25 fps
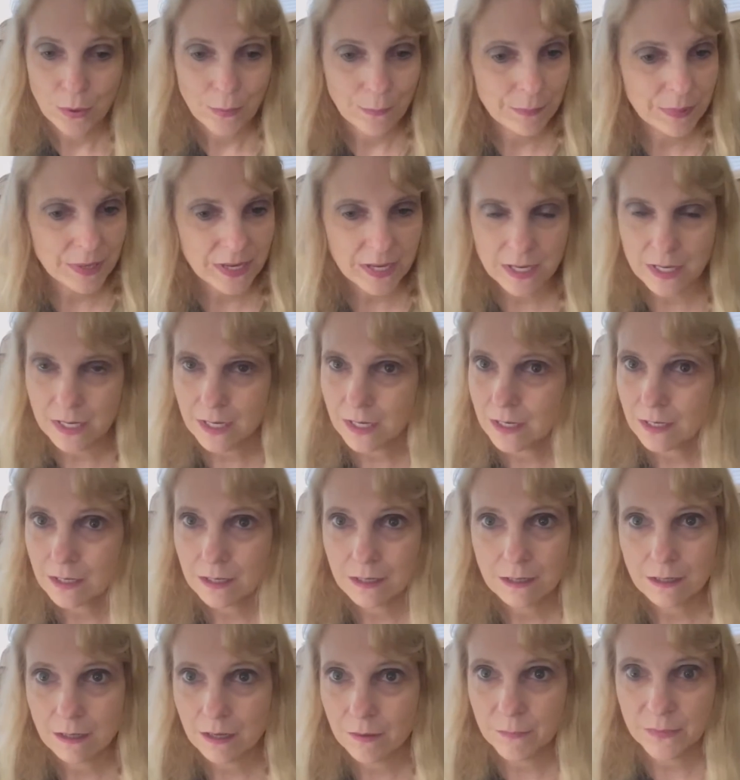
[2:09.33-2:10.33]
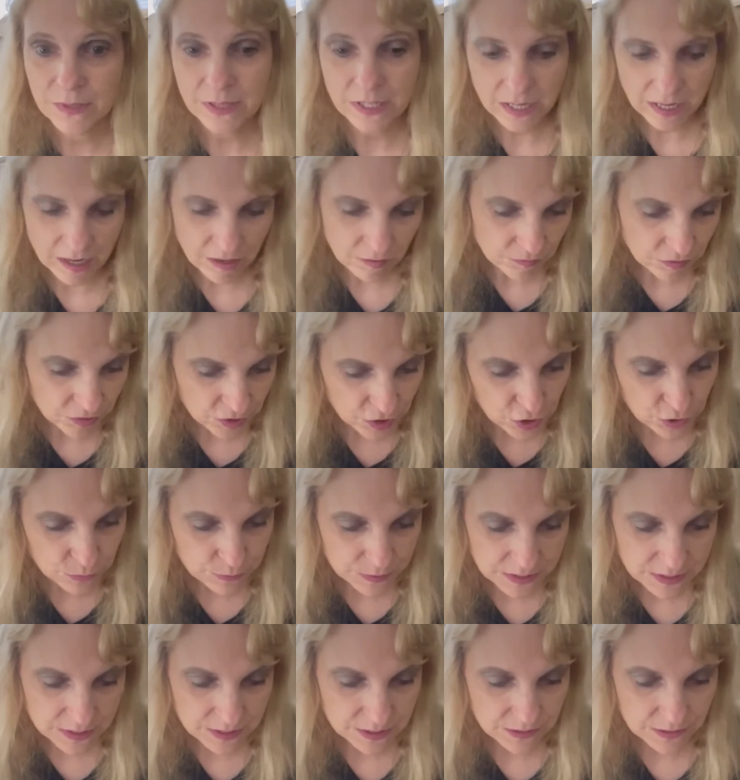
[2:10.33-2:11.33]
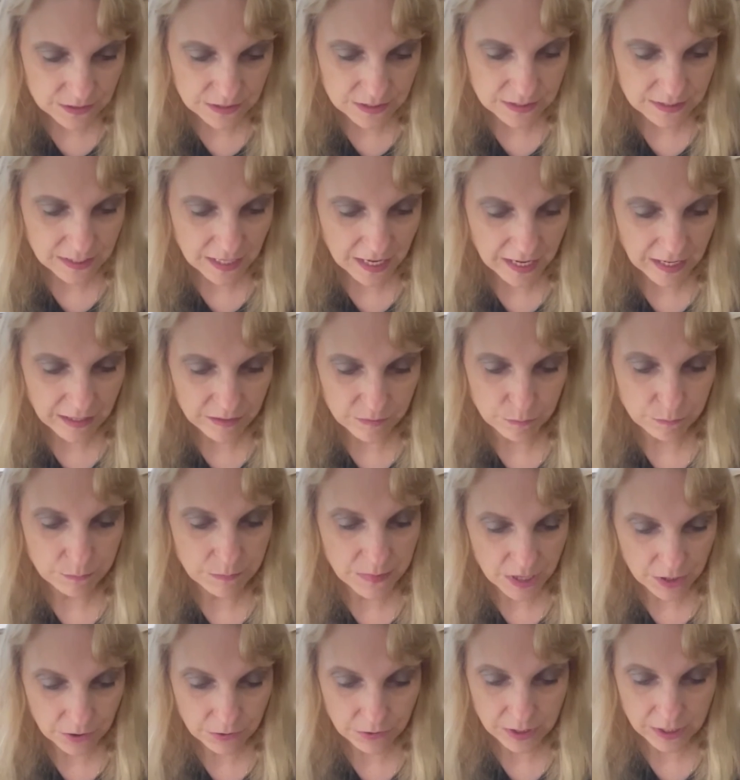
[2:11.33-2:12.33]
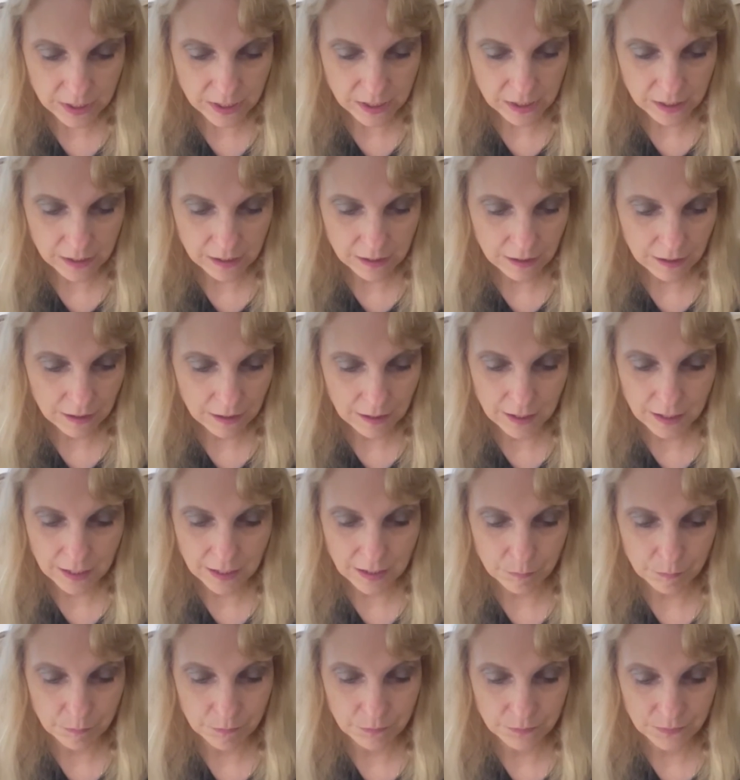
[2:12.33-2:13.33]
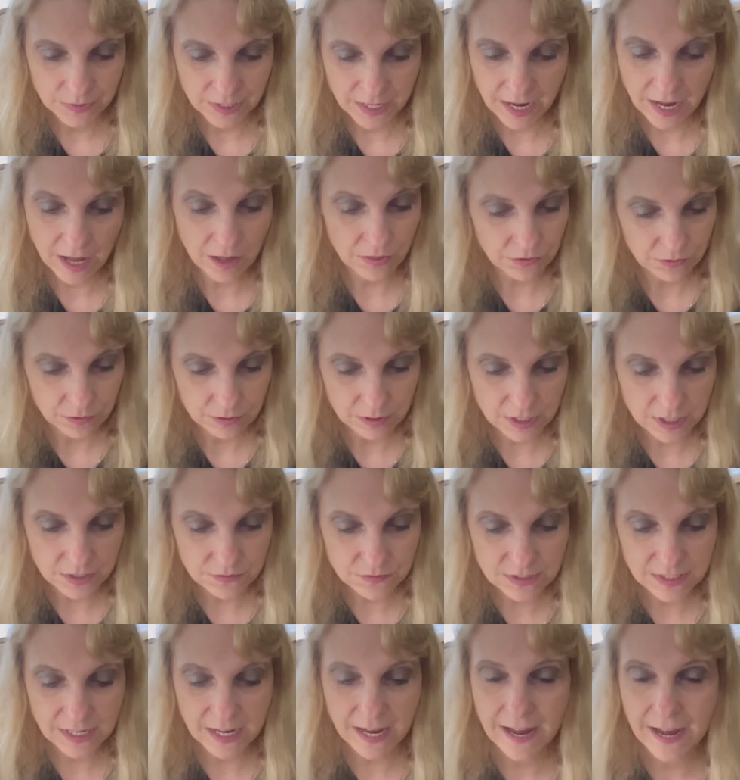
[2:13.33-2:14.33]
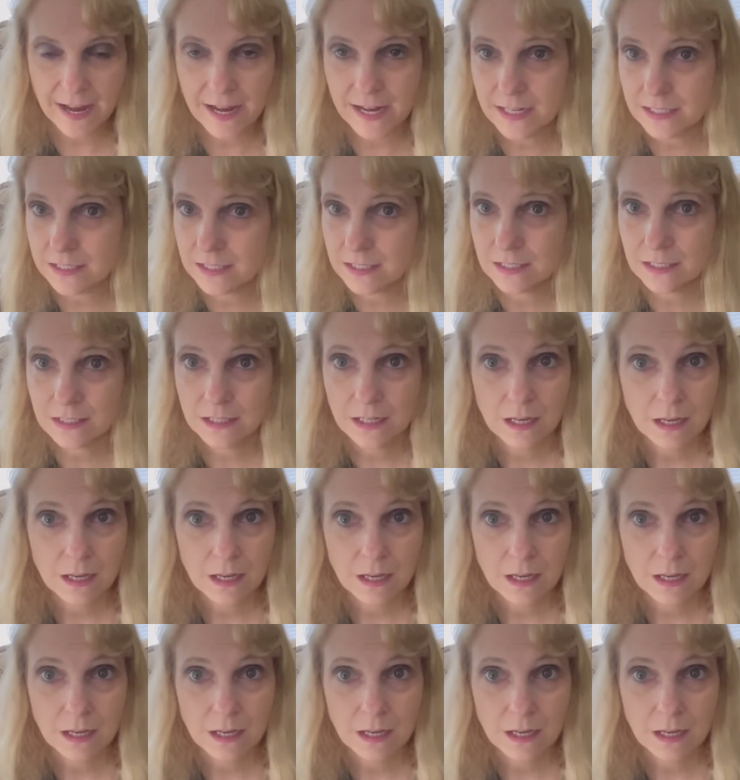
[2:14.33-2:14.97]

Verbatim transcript: But I mean, the envelope still said Mary, um, Catherine loves cats.